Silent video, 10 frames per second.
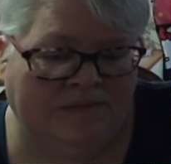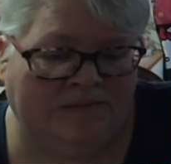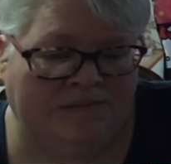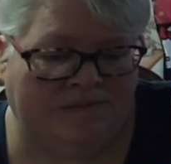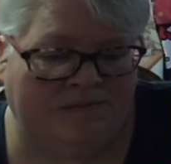
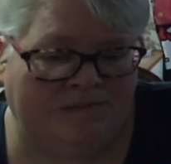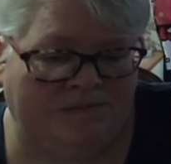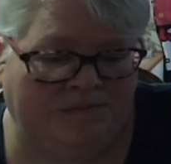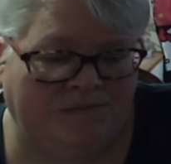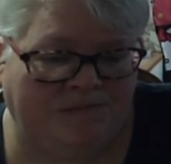
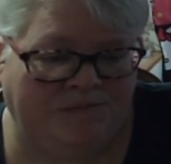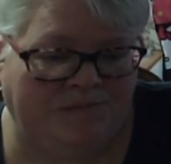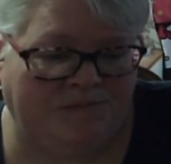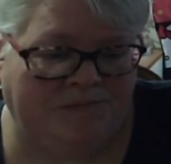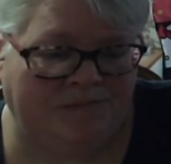
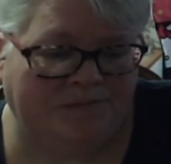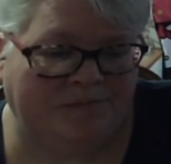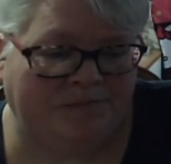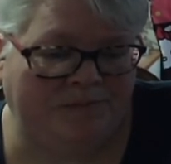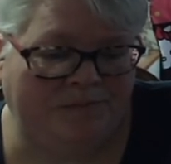
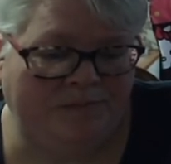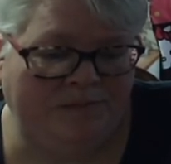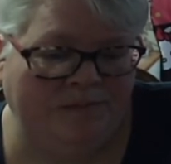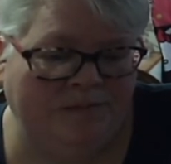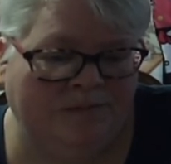
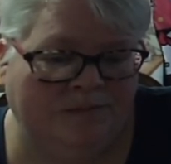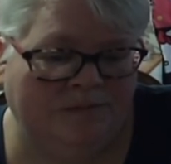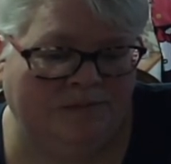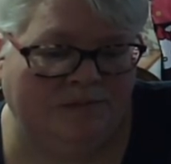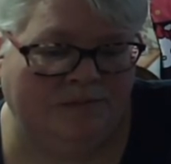
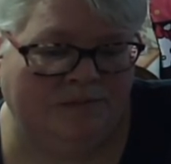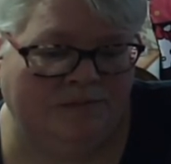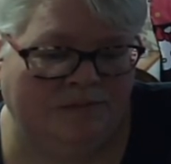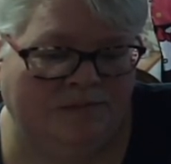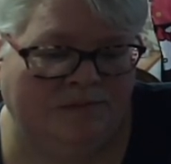
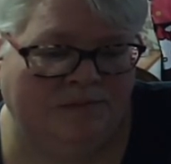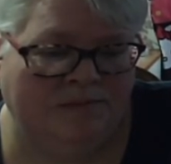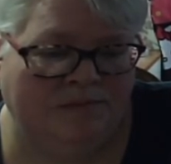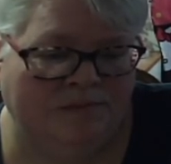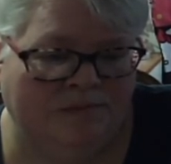
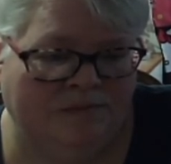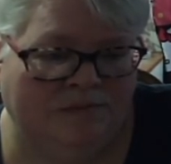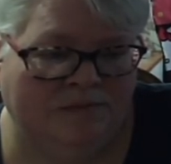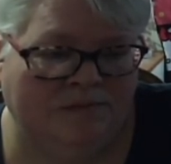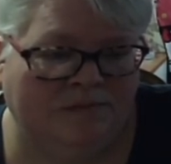[no speech]